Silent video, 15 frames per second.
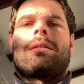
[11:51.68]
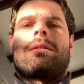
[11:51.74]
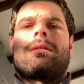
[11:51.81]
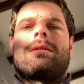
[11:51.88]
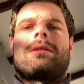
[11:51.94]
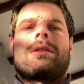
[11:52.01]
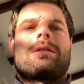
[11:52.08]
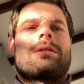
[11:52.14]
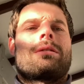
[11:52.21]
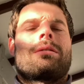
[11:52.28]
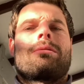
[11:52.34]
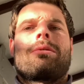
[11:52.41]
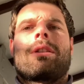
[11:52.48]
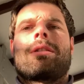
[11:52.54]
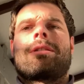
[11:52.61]
just
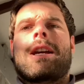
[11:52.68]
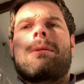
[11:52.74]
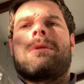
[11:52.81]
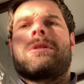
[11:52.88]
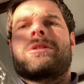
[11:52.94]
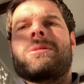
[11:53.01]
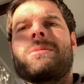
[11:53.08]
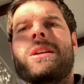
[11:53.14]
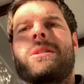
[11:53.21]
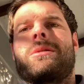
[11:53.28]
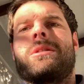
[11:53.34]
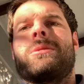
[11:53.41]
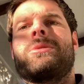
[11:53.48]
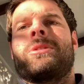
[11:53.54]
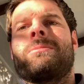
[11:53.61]
reestablish some
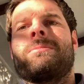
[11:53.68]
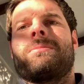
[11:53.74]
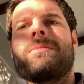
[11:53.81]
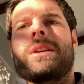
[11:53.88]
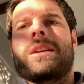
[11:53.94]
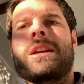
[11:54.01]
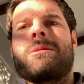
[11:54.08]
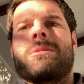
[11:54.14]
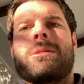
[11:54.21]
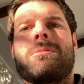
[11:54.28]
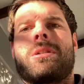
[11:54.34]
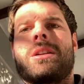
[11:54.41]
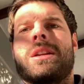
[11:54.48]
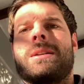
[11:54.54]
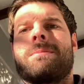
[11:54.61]
equilibrium again in my
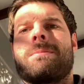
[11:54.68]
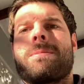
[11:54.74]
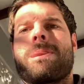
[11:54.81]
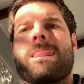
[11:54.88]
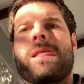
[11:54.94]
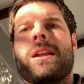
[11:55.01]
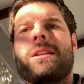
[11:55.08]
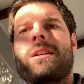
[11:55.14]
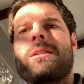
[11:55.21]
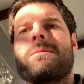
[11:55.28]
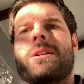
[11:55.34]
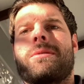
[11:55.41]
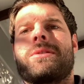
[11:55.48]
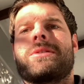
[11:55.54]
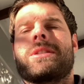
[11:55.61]
body. You know,
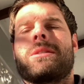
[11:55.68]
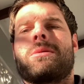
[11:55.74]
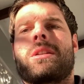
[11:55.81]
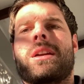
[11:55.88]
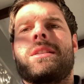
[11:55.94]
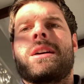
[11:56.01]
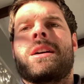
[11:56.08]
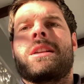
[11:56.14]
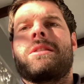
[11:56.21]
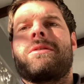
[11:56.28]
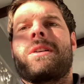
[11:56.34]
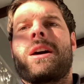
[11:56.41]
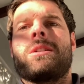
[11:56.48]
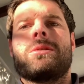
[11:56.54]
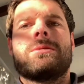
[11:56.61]
obviously what I'd done had
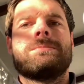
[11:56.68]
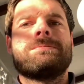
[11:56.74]
failed.